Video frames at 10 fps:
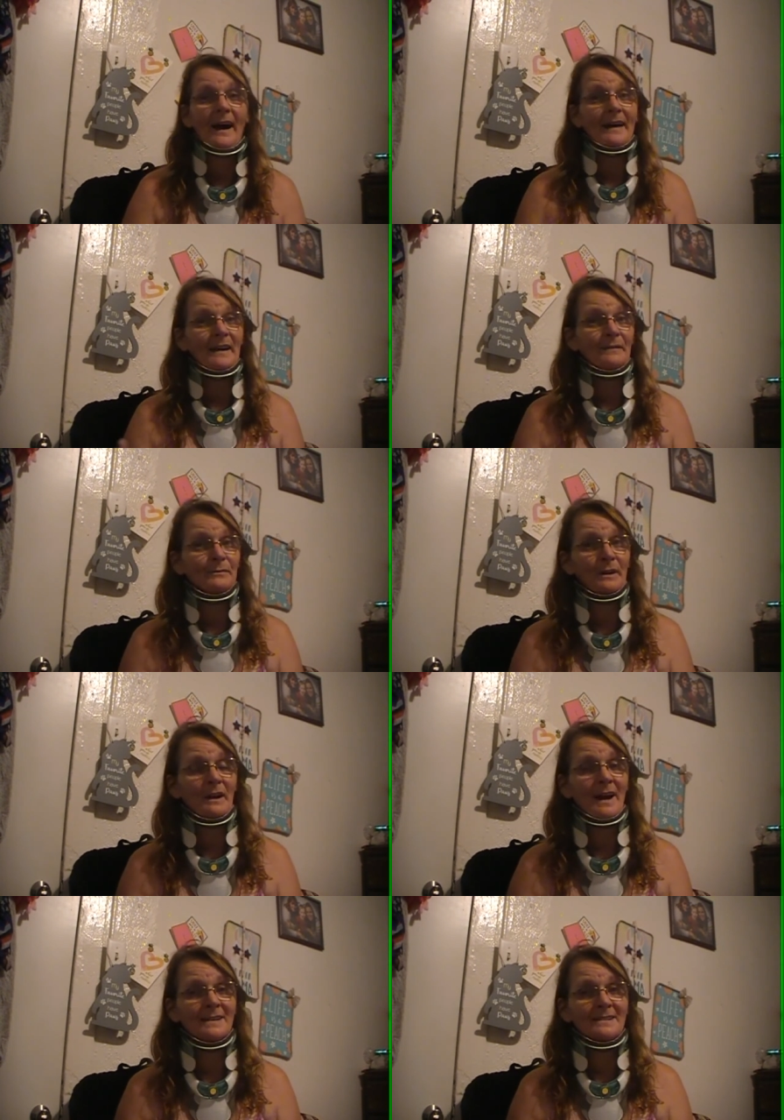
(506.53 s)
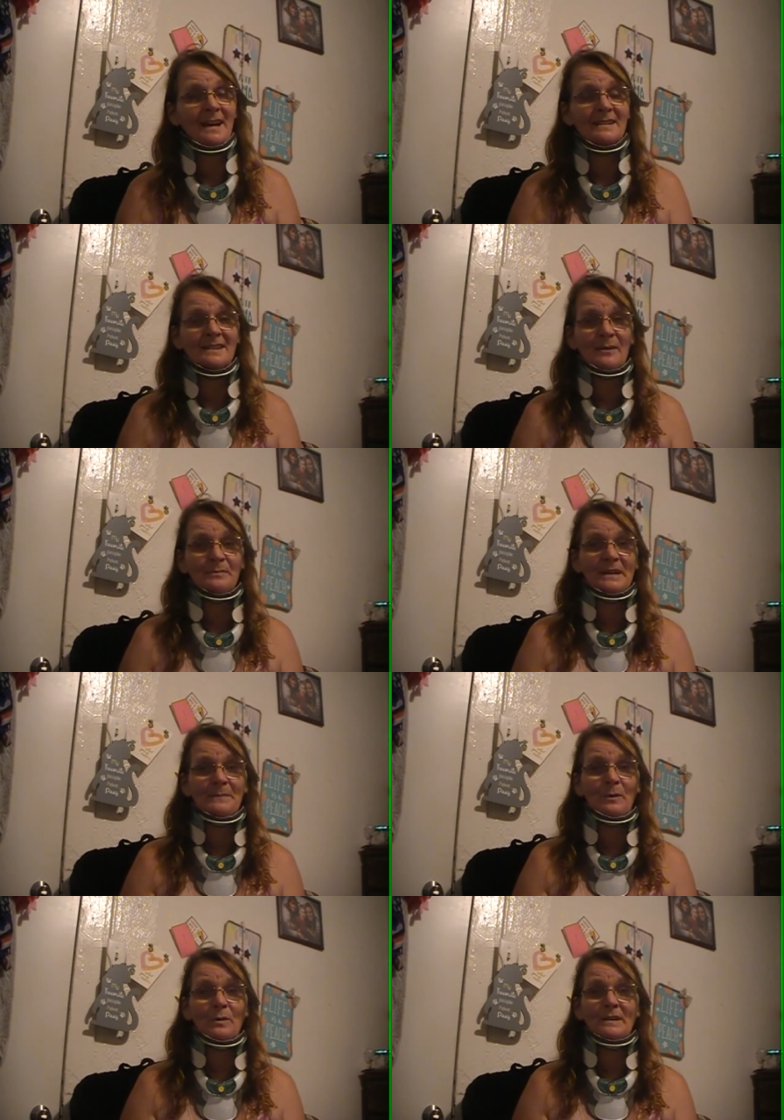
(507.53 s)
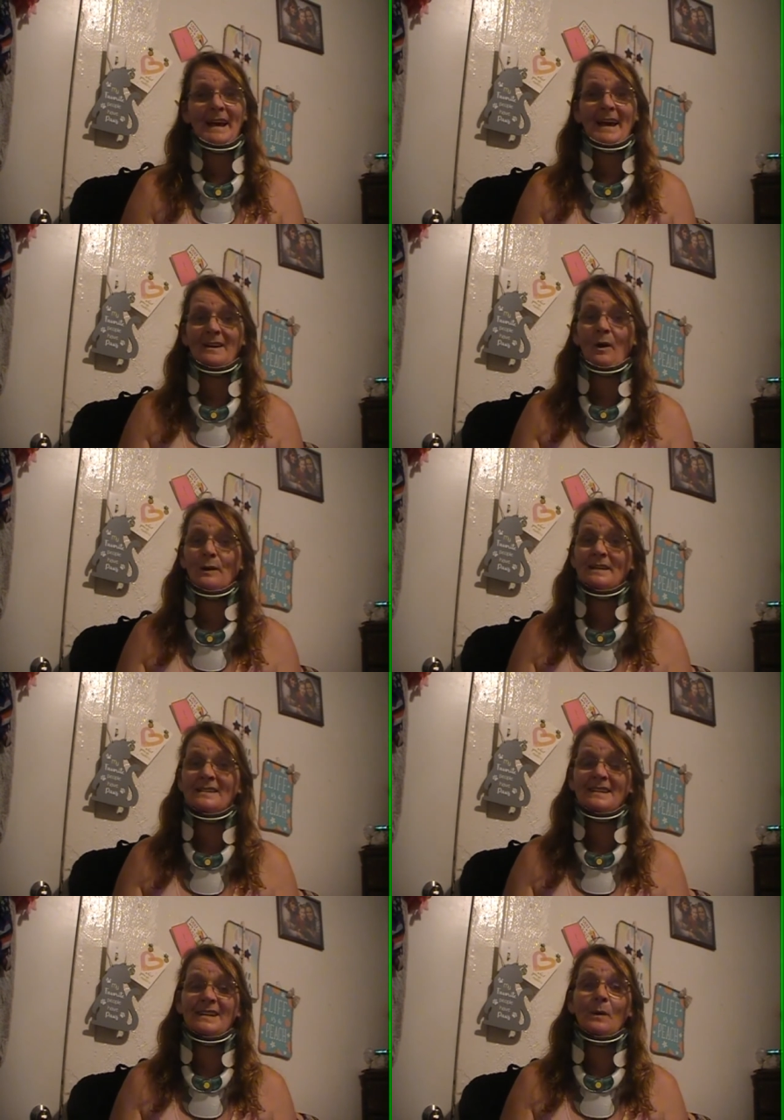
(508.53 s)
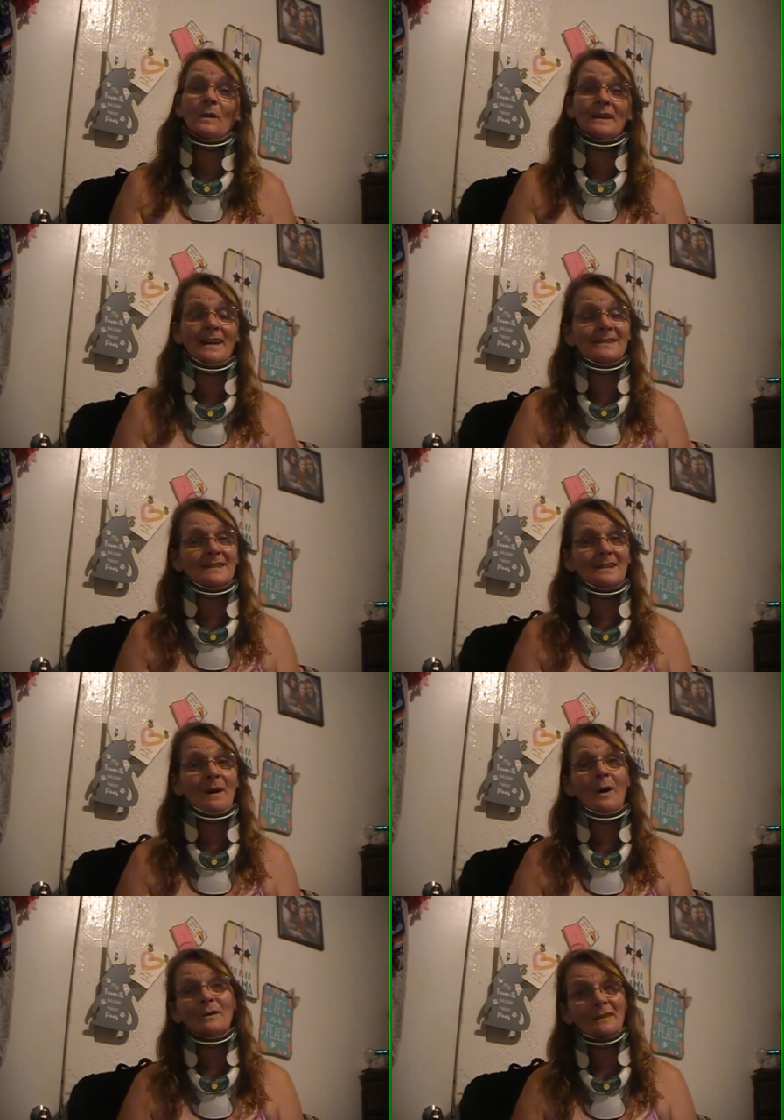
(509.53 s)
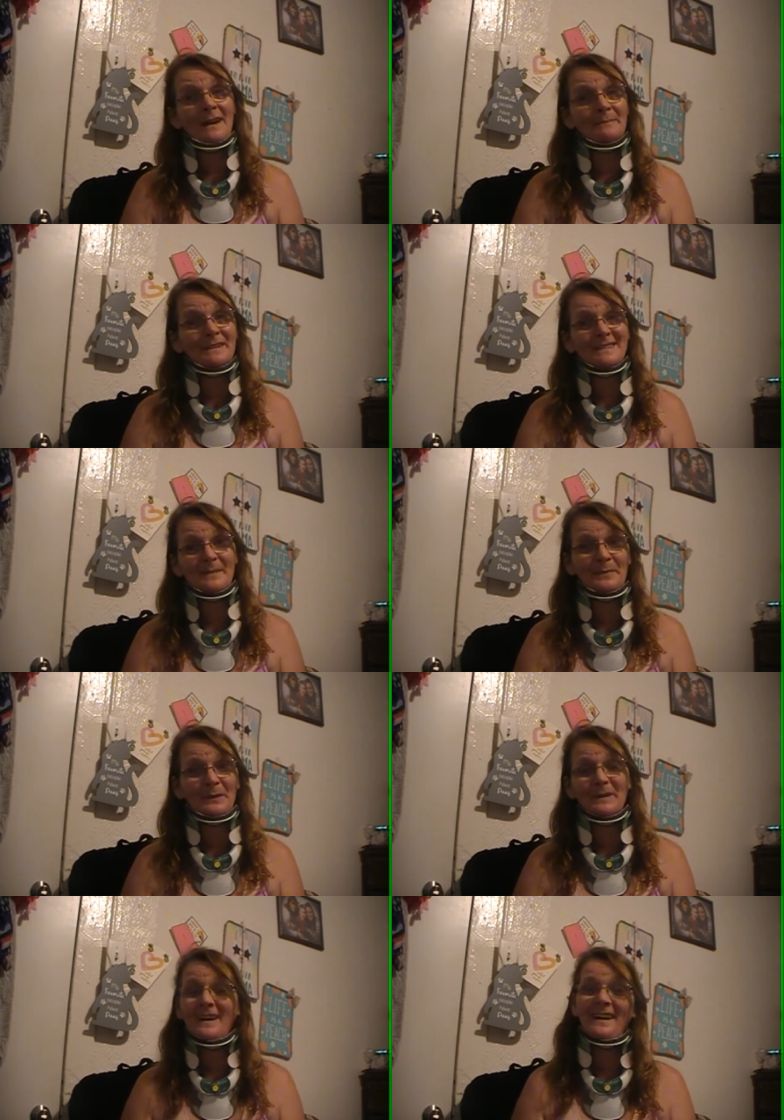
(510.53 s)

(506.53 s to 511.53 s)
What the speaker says: have realized that some people can't hardly see or can't see at all, like Miss Ember.